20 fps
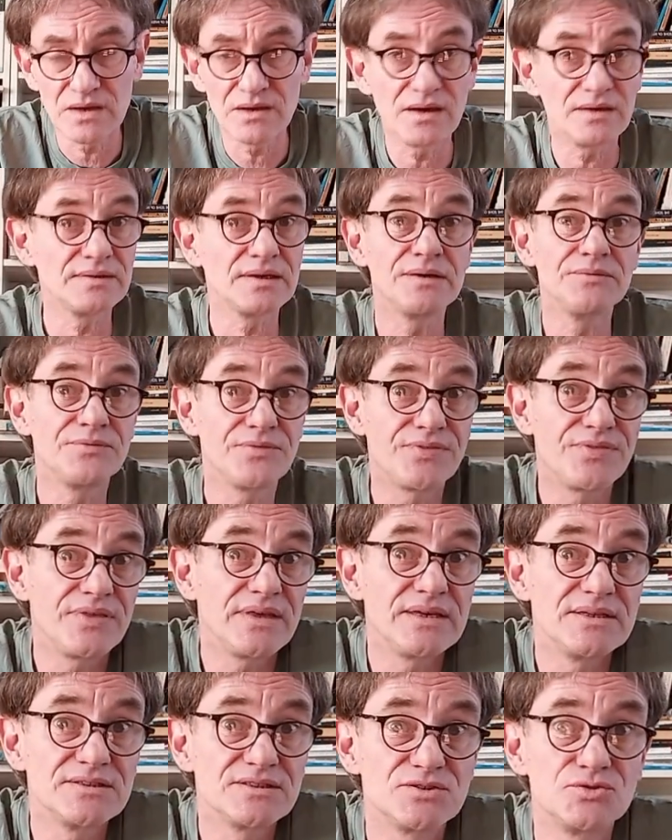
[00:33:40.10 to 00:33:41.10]
And then
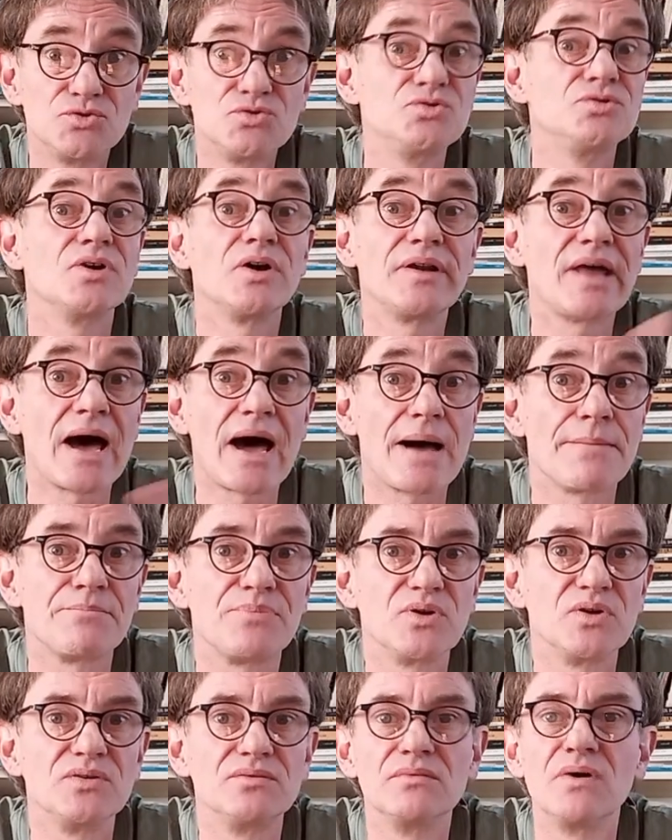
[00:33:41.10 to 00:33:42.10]
things do not
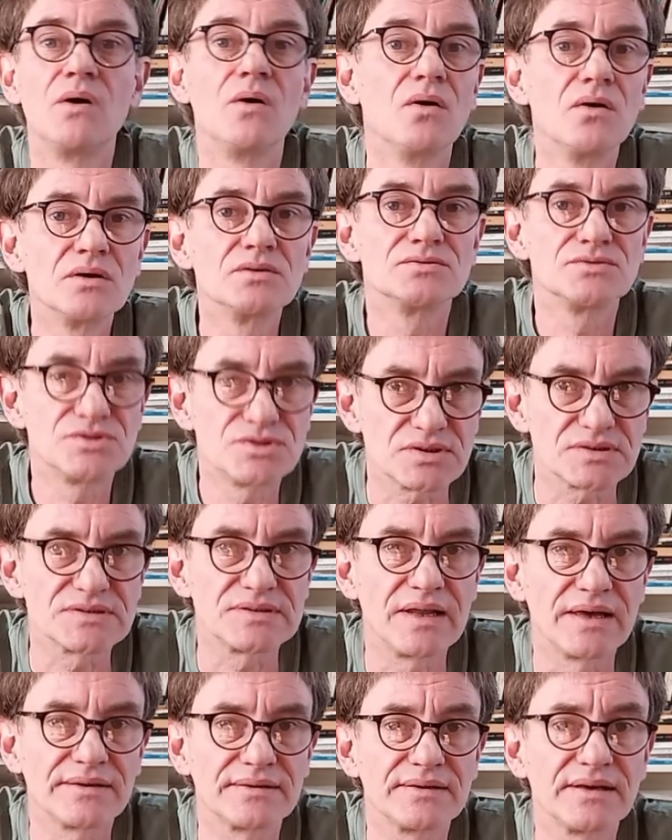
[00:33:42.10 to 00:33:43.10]
happen just
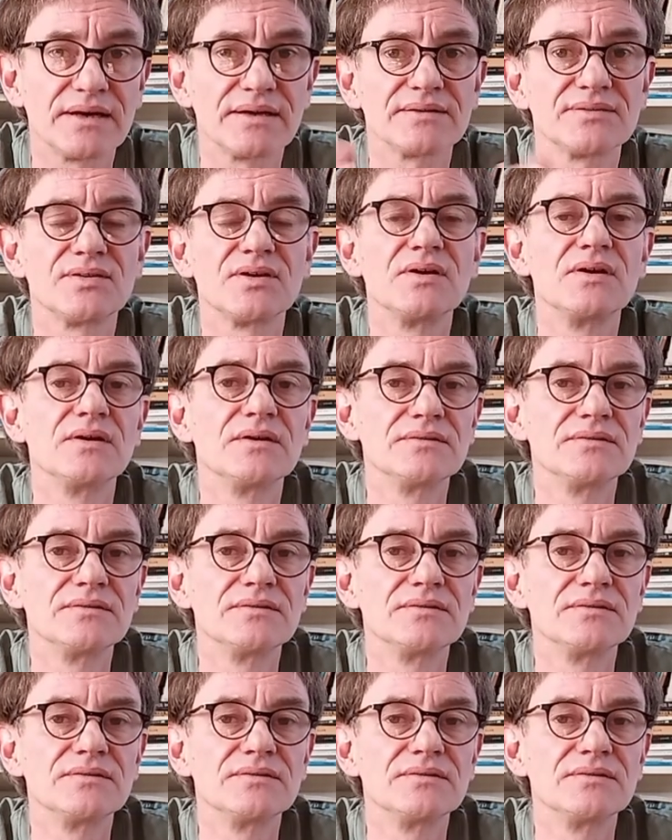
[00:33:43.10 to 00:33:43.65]
like that.